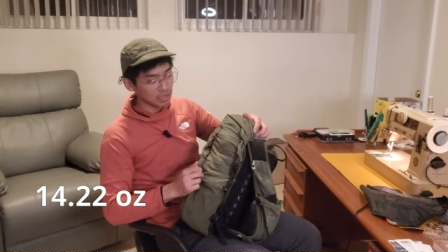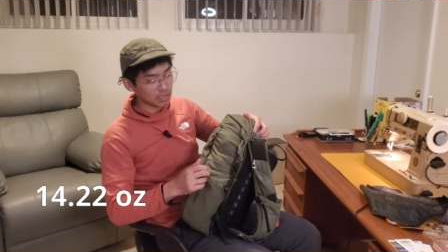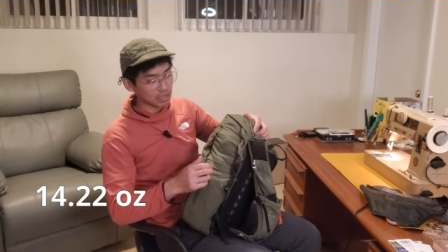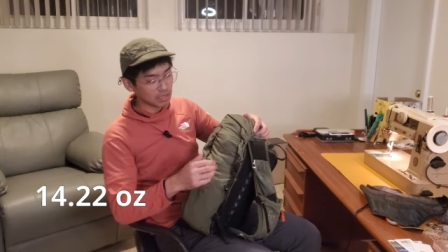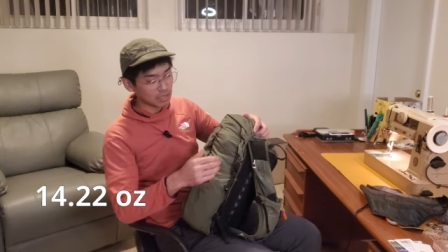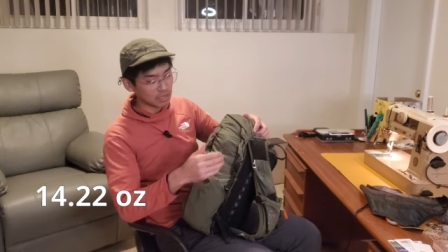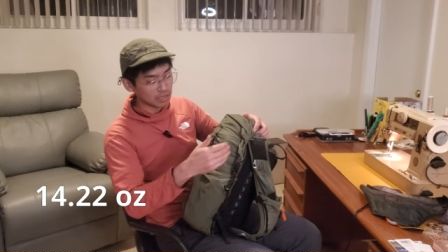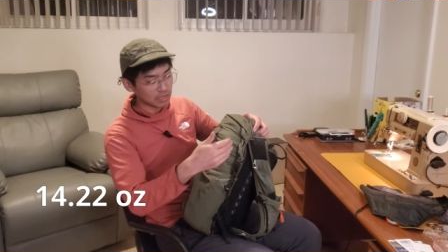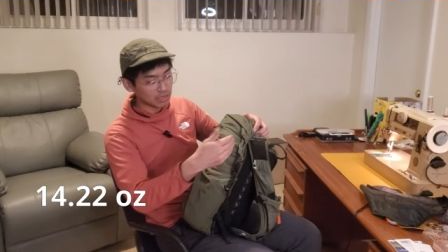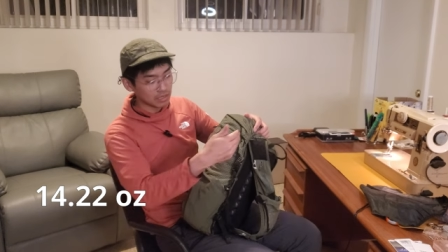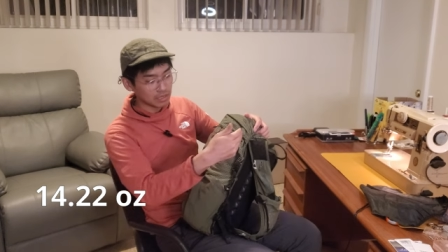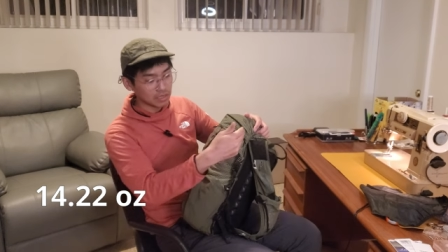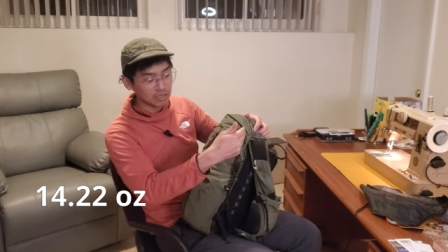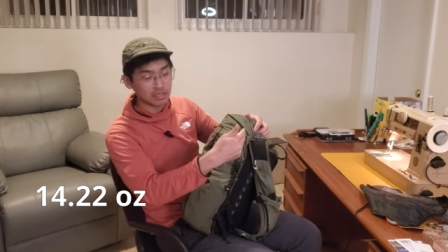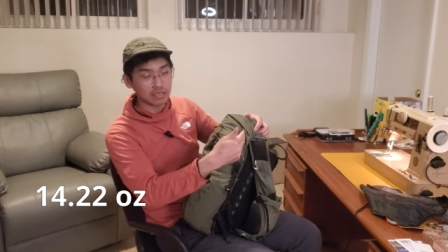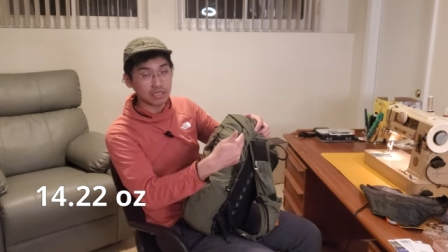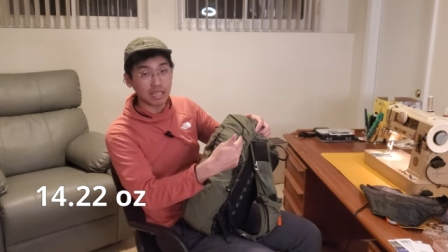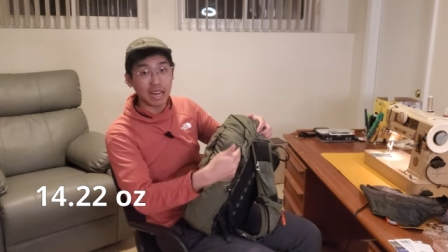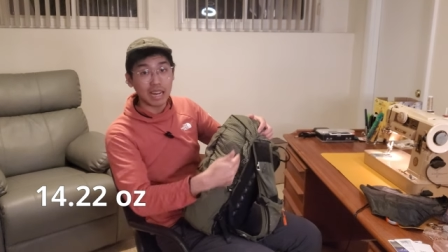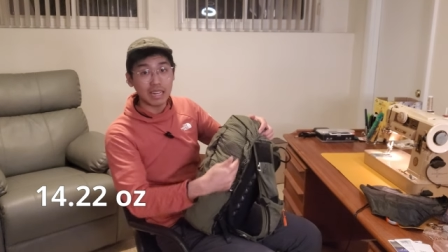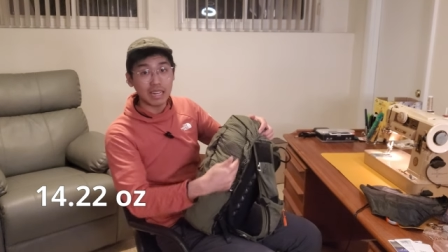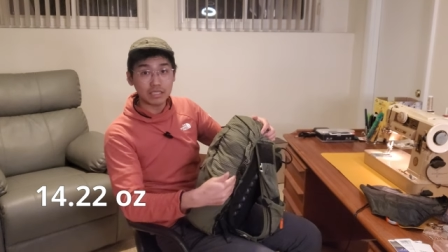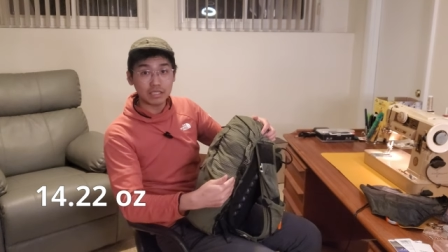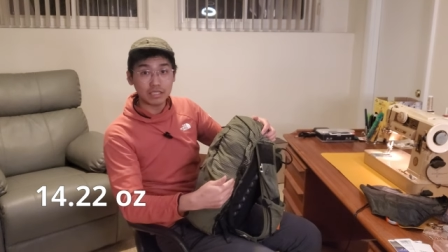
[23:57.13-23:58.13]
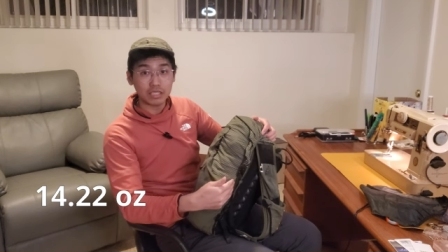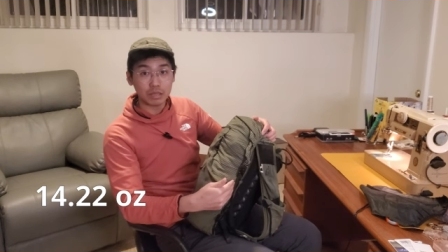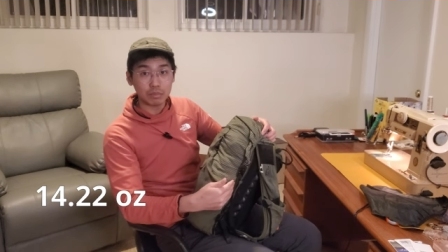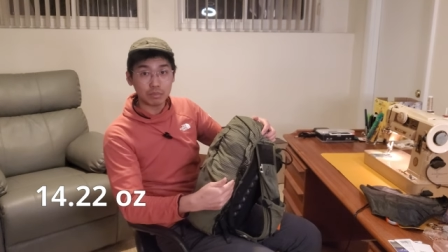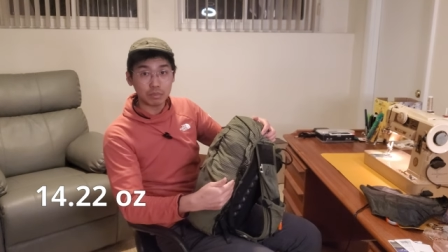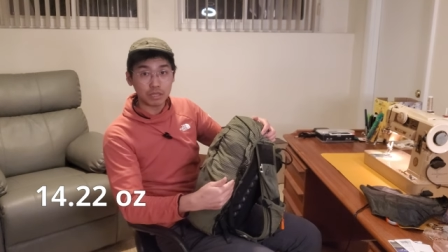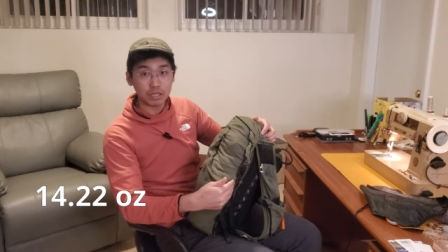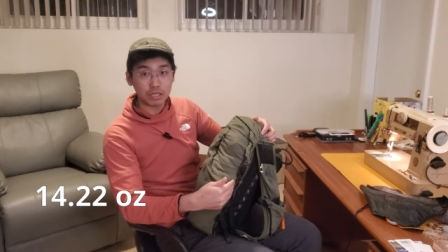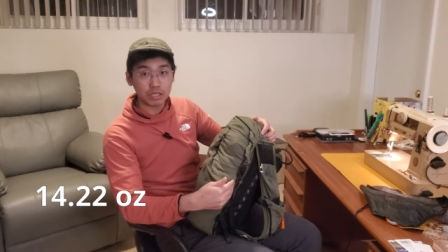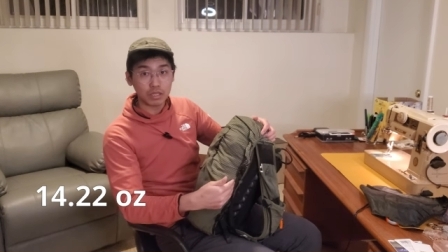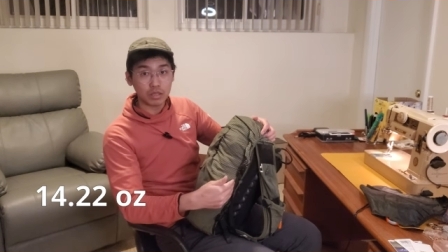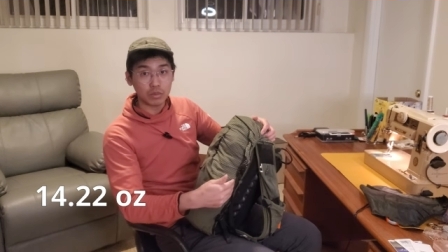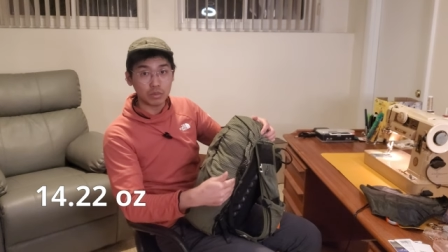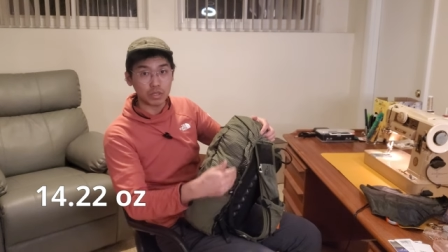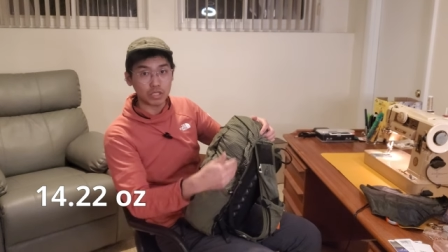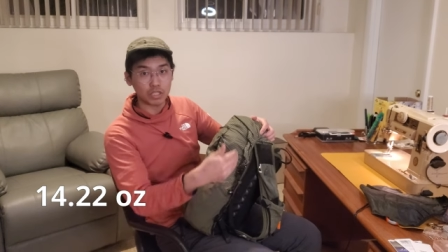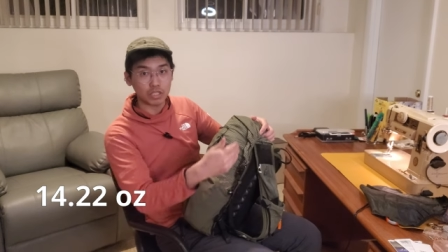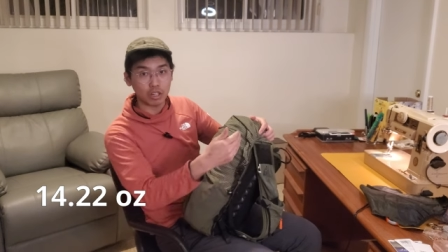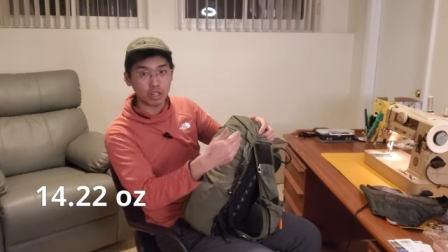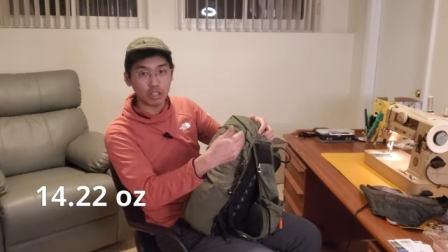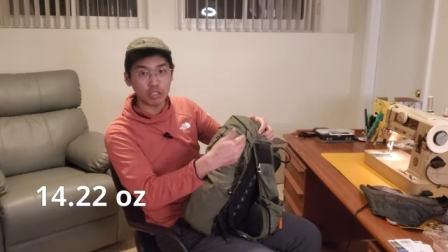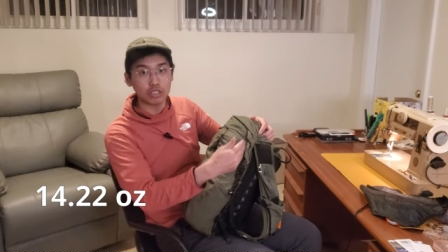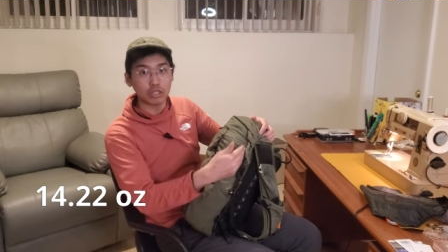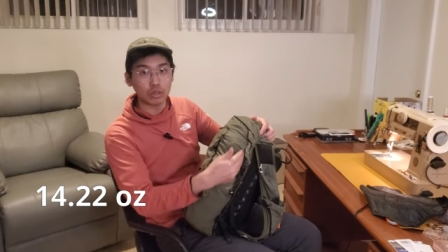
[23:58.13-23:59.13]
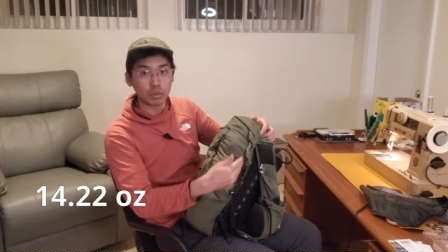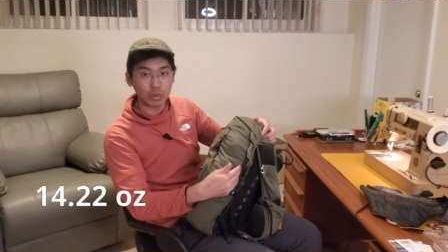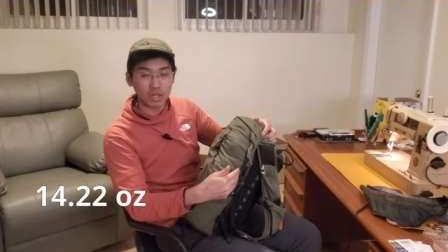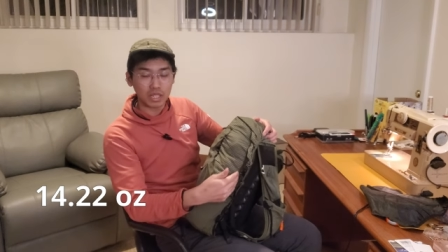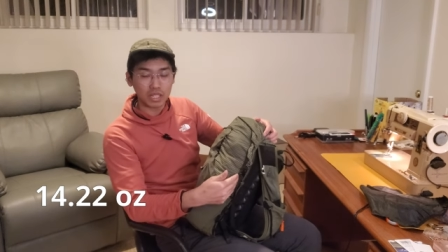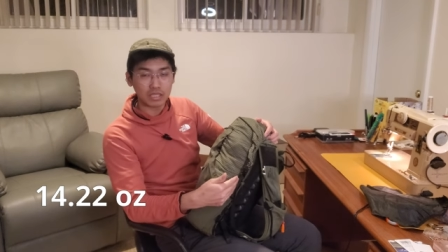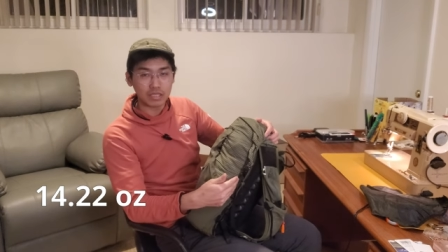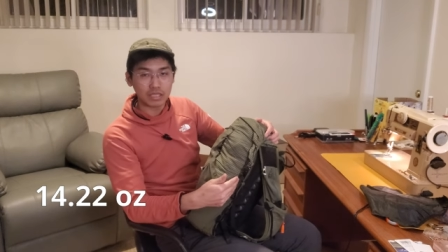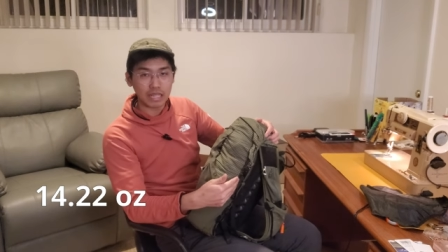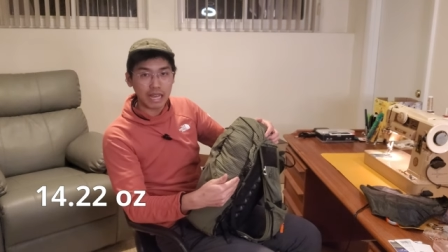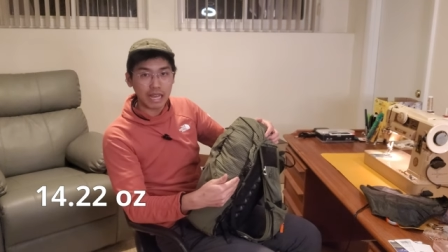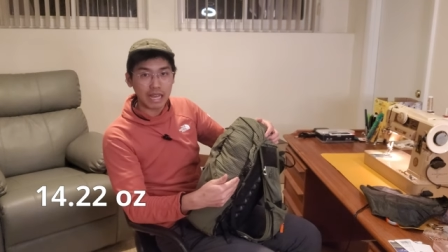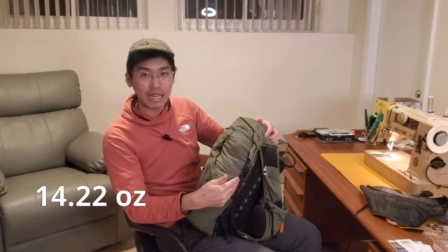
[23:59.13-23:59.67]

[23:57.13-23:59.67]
the side zipper, which also works